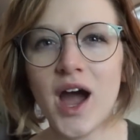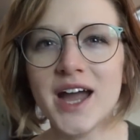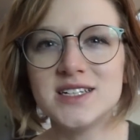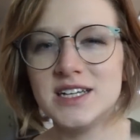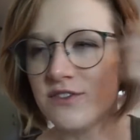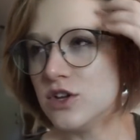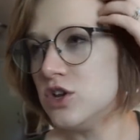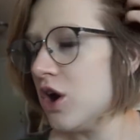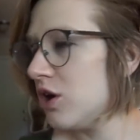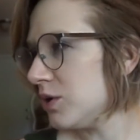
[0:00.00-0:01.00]
I didn't even
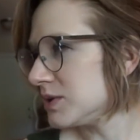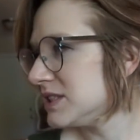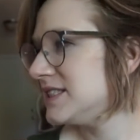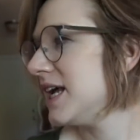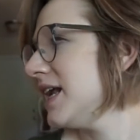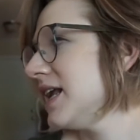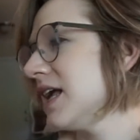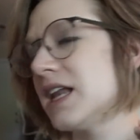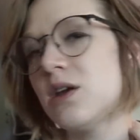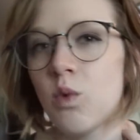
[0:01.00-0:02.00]
know you were dating
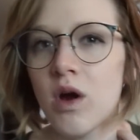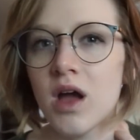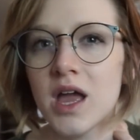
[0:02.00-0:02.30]
anyone,